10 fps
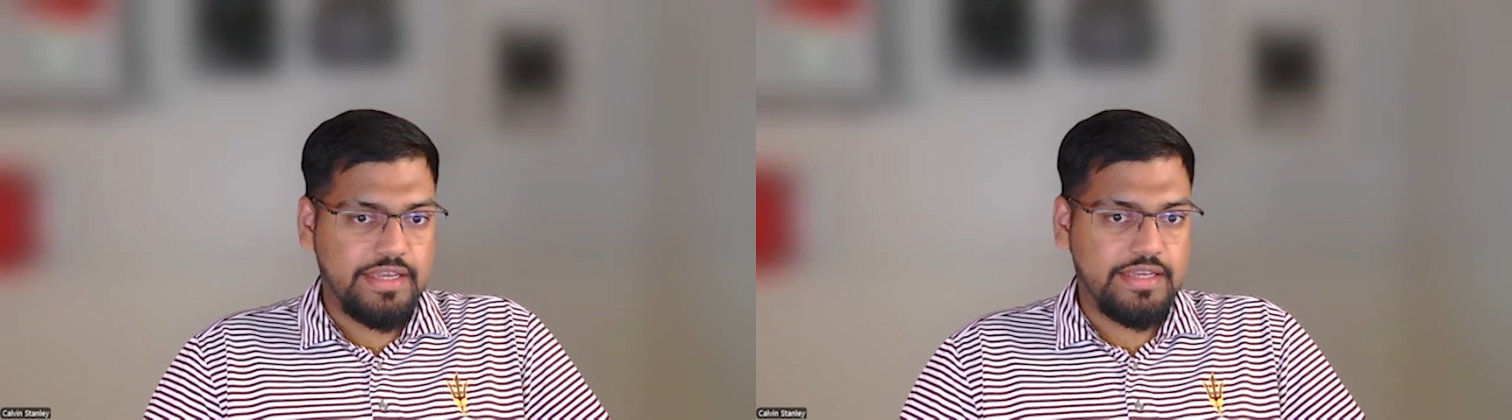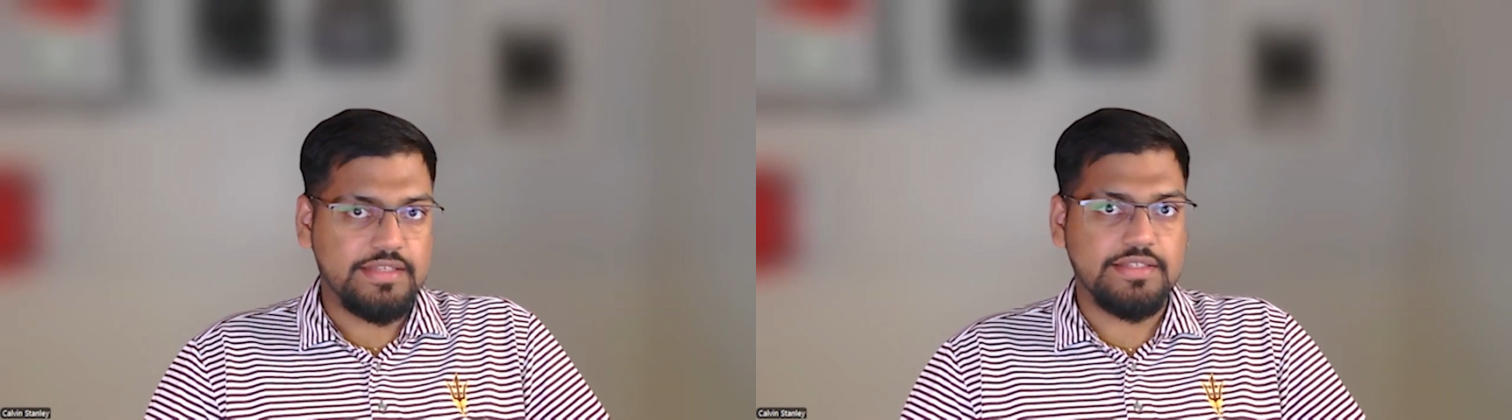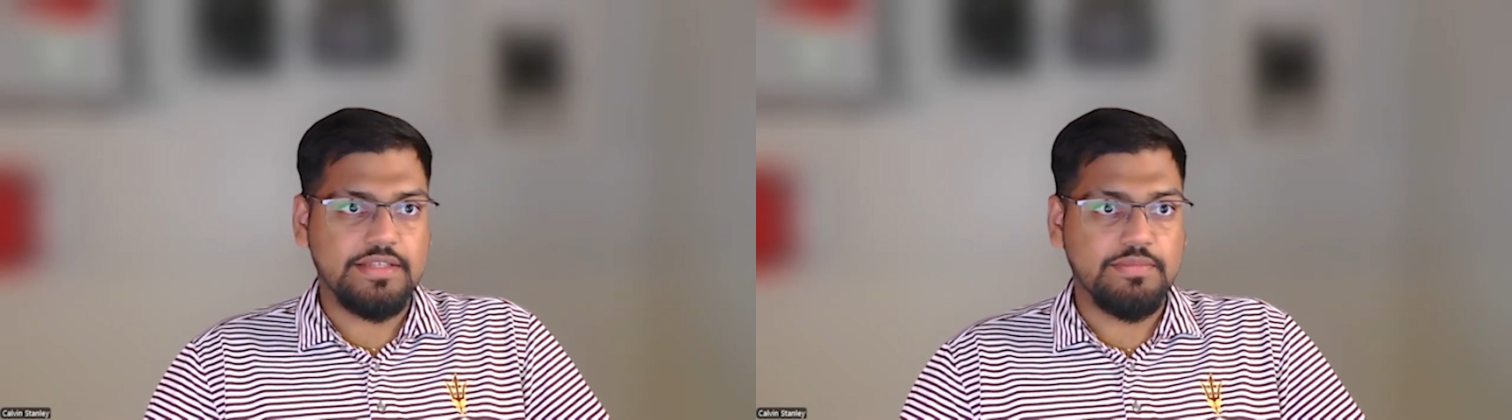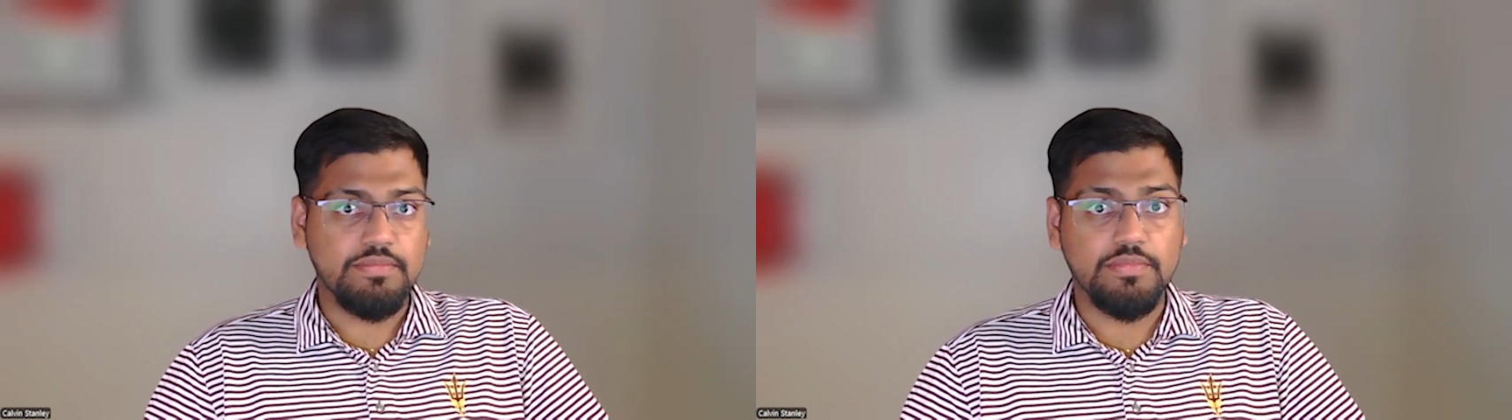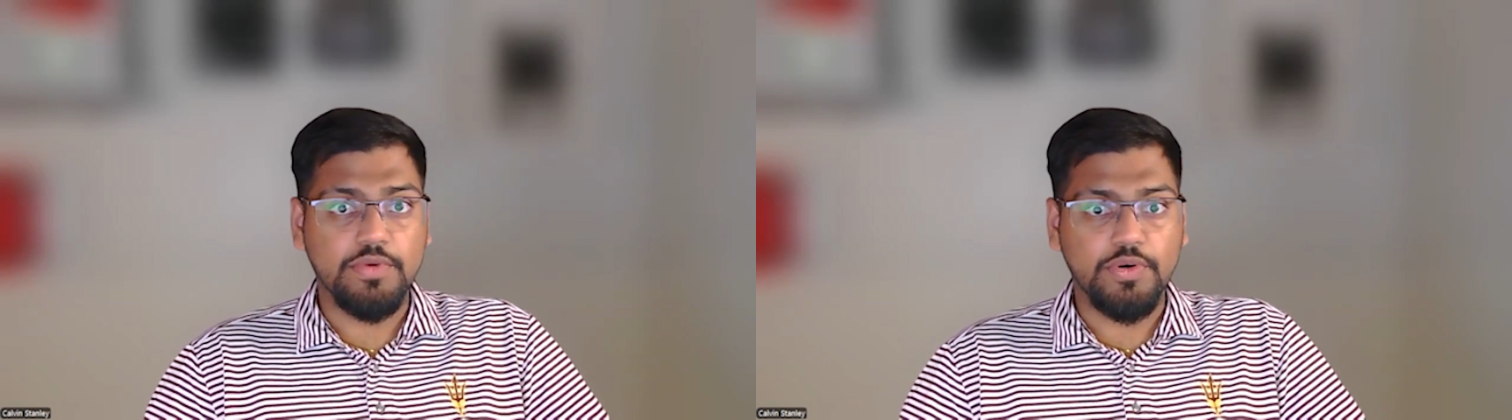is the
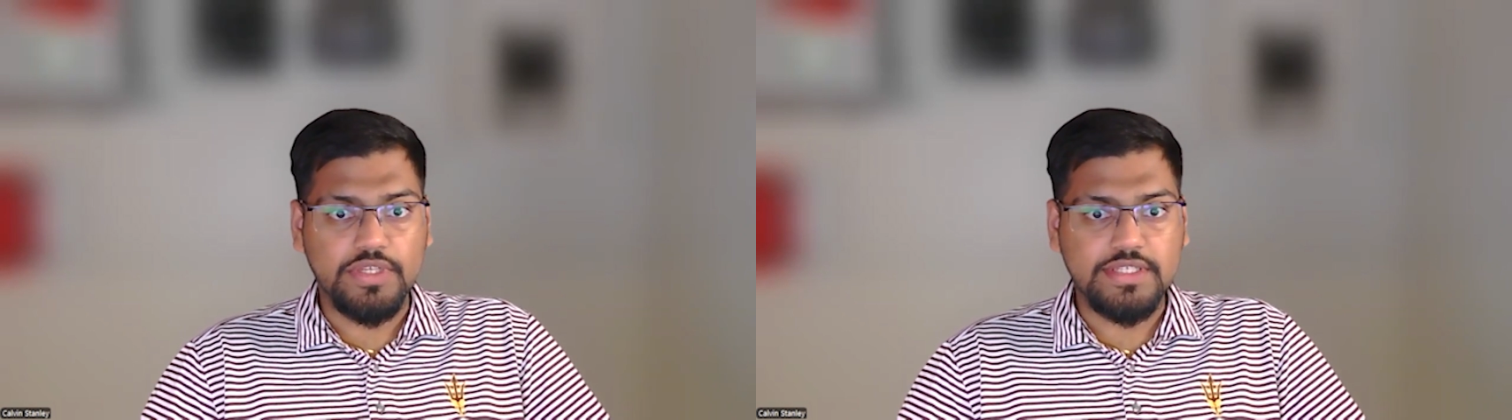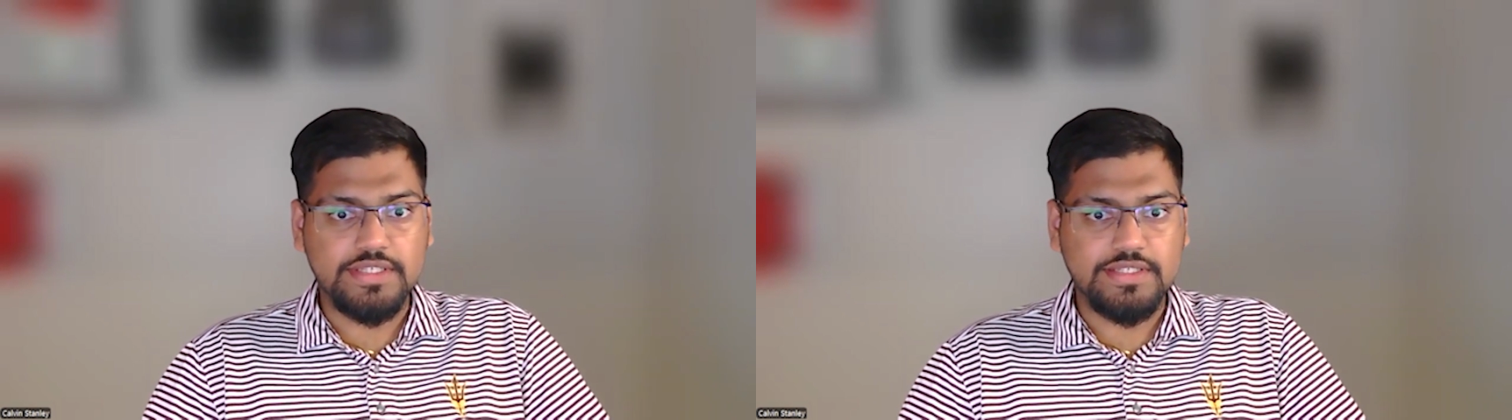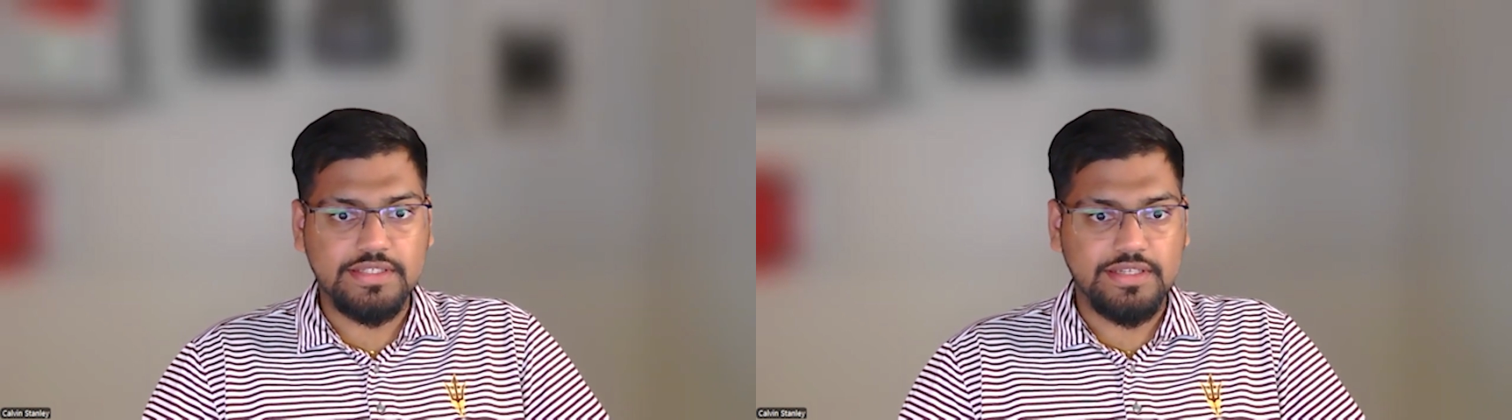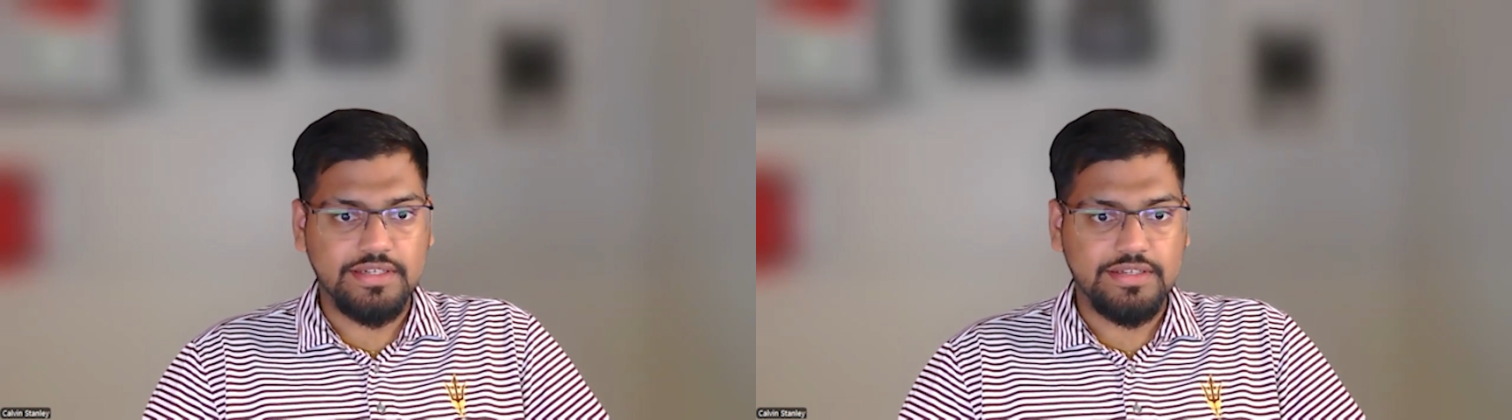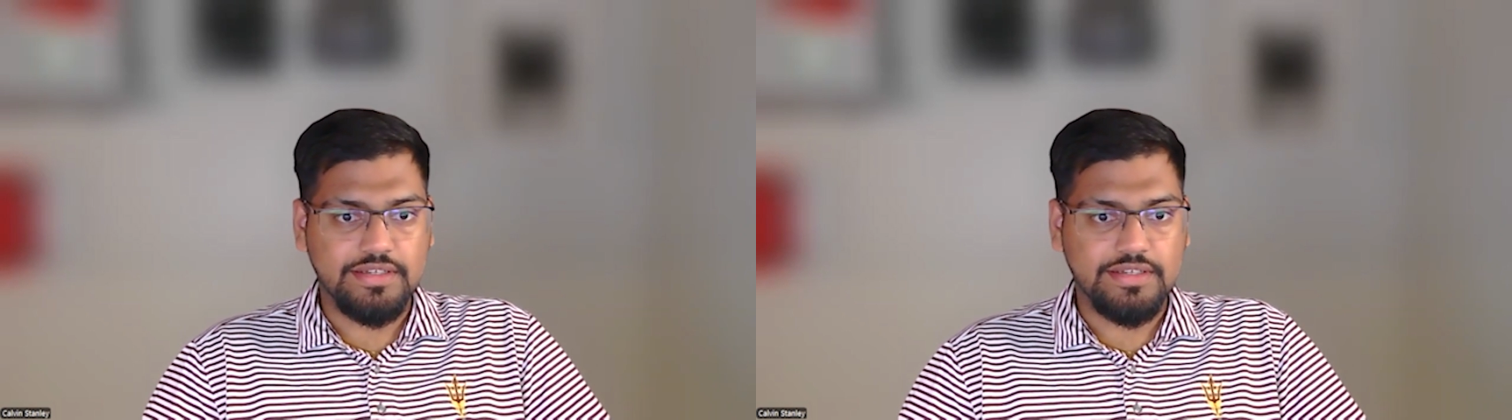most